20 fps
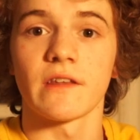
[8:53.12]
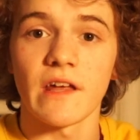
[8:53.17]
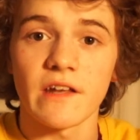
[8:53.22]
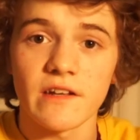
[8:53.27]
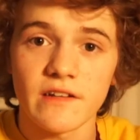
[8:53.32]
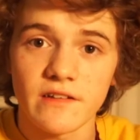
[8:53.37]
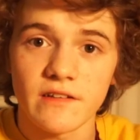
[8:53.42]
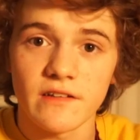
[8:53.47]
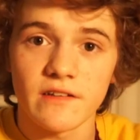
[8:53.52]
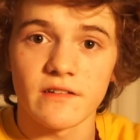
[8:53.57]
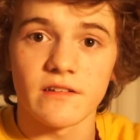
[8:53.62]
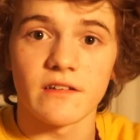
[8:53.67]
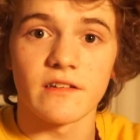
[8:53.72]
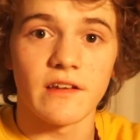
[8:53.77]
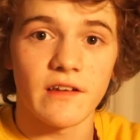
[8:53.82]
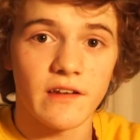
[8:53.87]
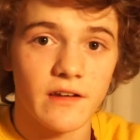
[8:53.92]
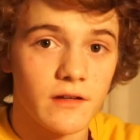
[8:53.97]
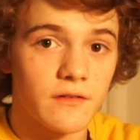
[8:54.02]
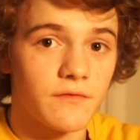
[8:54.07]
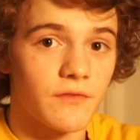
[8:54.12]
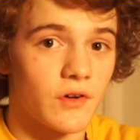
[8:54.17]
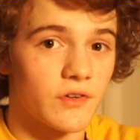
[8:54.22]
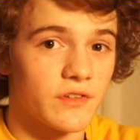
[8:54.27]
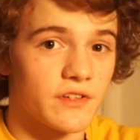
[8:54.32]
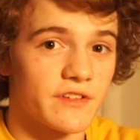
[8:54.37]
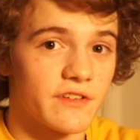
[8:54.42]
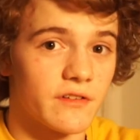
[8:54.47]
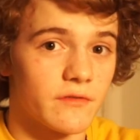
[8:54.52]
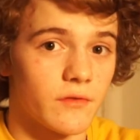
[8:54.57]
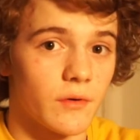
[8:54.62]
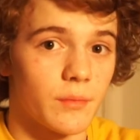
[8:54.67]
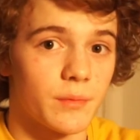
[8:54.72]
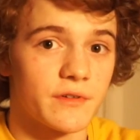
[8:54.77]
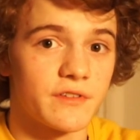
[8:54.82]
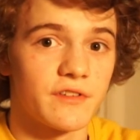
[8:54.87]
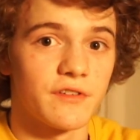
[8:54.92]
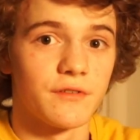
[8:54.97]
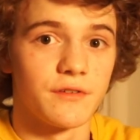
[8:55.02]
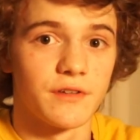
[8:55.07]
that's to take advantage of
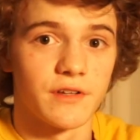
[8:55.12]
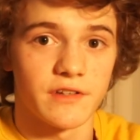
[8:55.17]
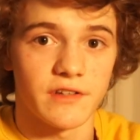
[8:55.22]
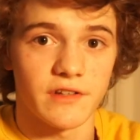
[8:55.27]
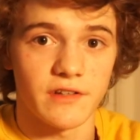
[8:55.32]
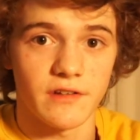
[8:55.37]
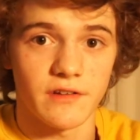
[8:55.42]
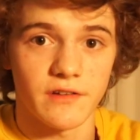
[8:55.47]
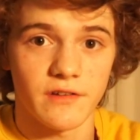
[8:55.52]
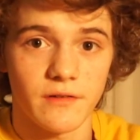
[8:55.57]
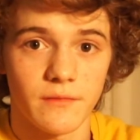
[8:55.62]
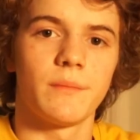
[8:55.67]
opportunities.